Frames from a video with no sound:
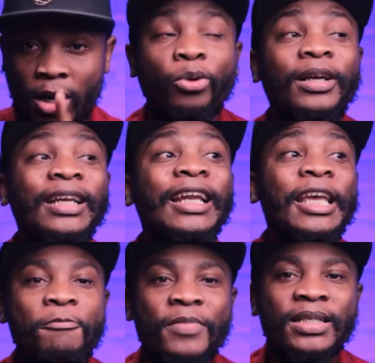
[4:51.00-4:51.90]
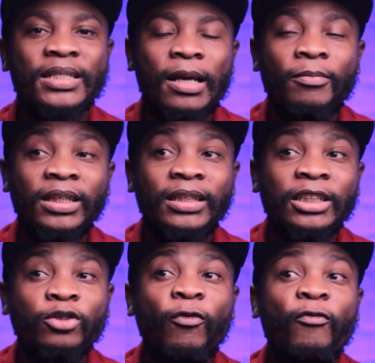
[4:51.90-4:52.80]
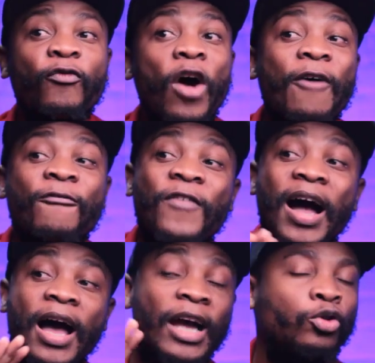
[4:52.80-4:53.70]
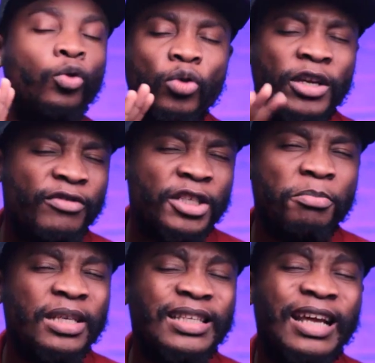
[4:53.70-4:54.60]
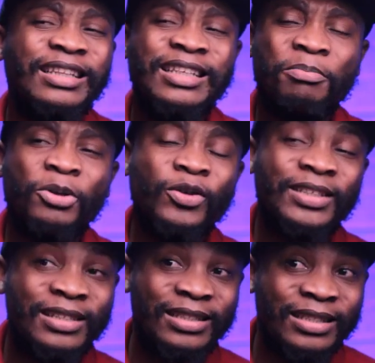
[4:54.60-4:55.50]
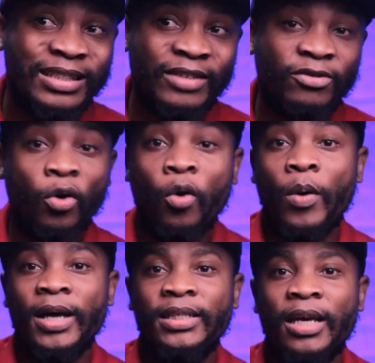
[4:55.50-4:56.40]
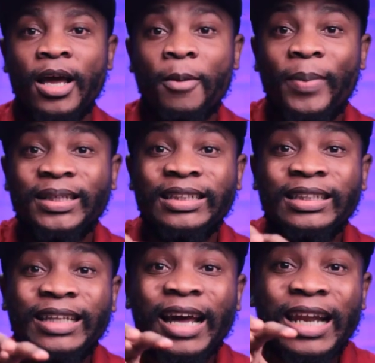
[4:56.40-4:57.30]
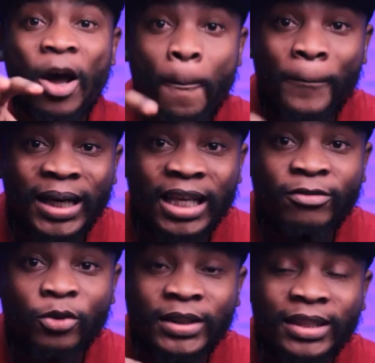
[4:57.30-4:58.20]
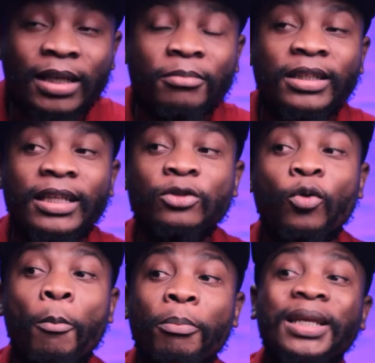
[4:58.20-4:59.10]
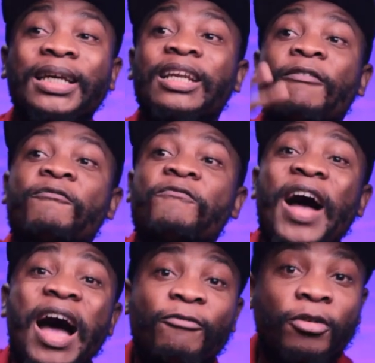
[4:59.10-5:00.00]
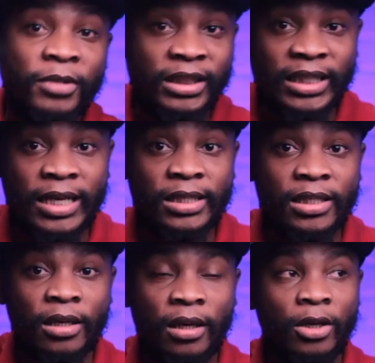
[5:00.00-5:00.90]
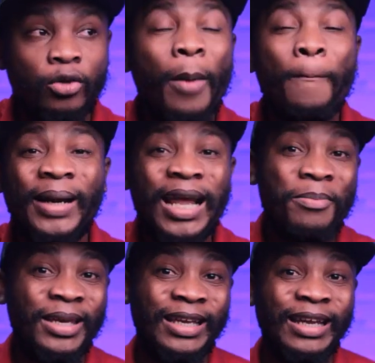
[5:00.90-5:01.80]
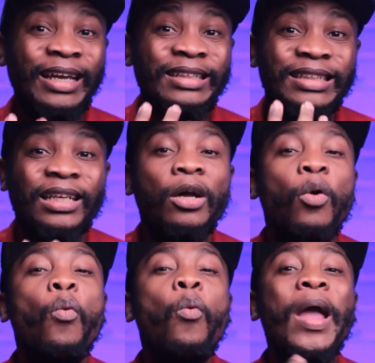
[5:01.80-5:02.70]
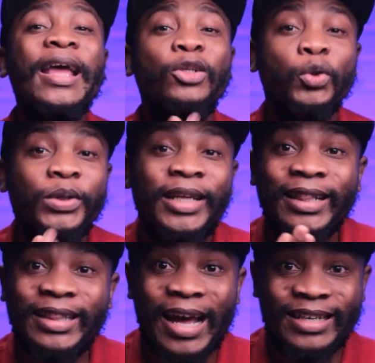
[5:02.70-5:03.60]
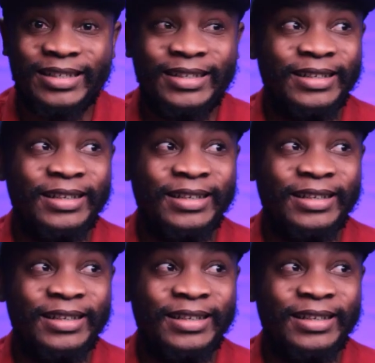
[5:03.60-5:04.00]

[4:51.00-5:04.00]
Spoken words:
Proclaiming something that's far, far. I don't know if he speaks like this because he's deceived or what, but they are now brave to say something that's completely far from Christianity. You are bribing an angel. Where do you get that?